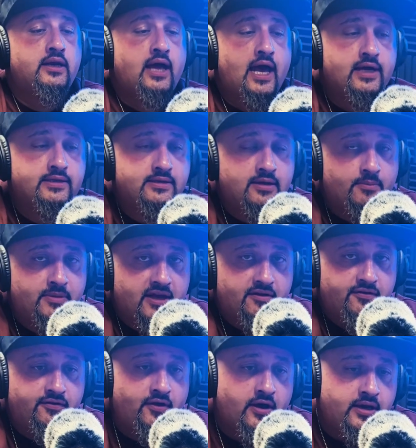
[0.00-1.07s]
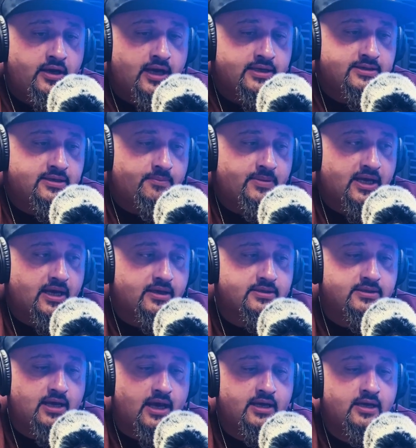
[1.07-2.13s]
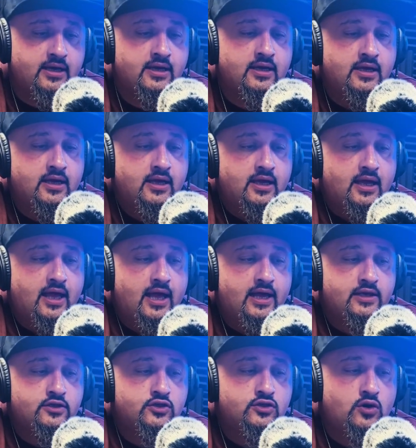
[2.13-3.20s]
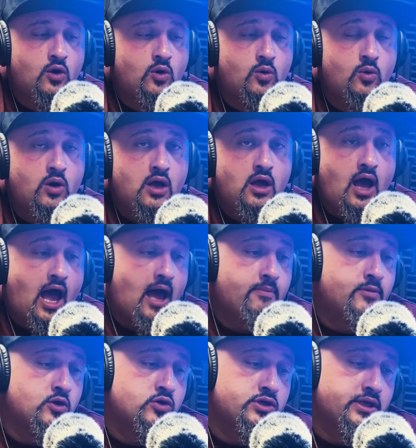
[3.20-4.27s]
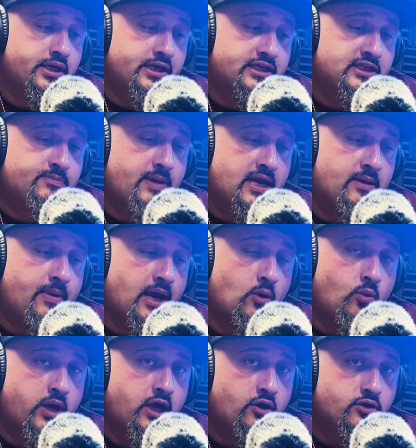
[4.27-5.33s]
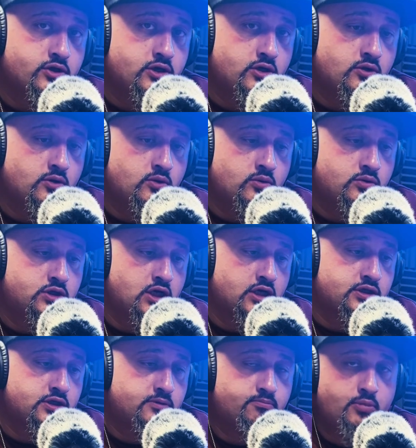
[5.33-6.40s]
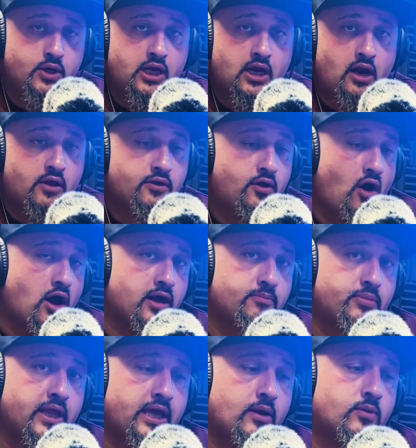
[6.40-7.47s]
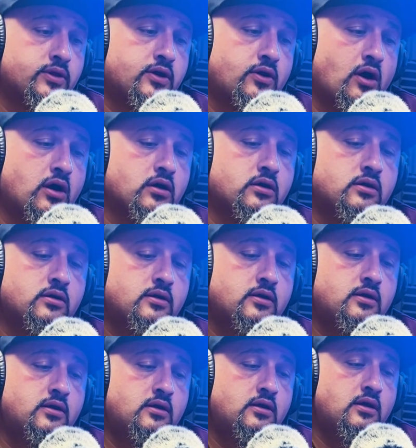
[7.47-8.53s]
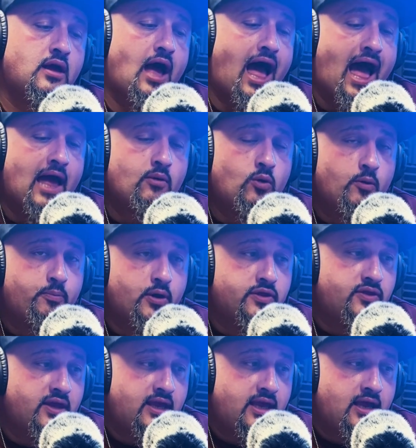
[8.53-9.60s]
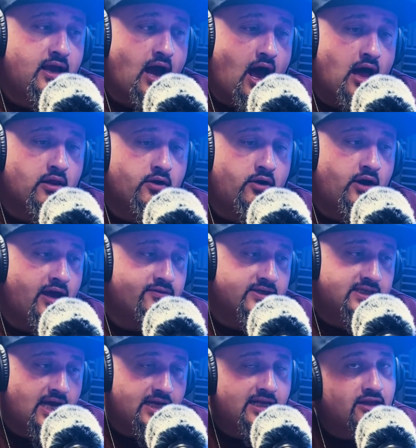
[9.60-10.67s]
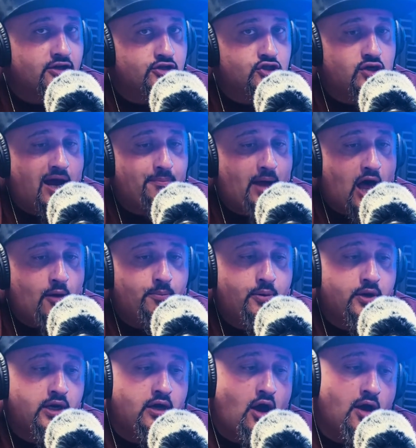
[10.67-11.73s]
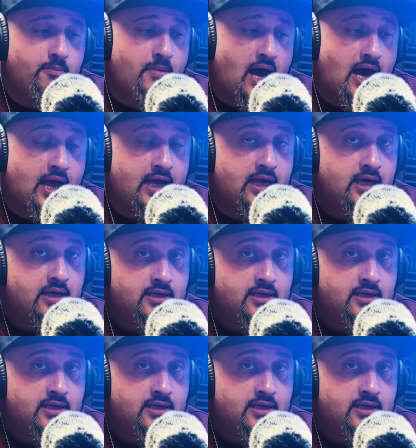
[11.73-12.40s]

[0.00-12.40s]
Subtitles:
as something fun, as something exciting. And so I'm usually going to spend about a week or two just putting it on the dog and playing with the dog. I will put the e-collar, I have a tiny little strap, I'll put it on my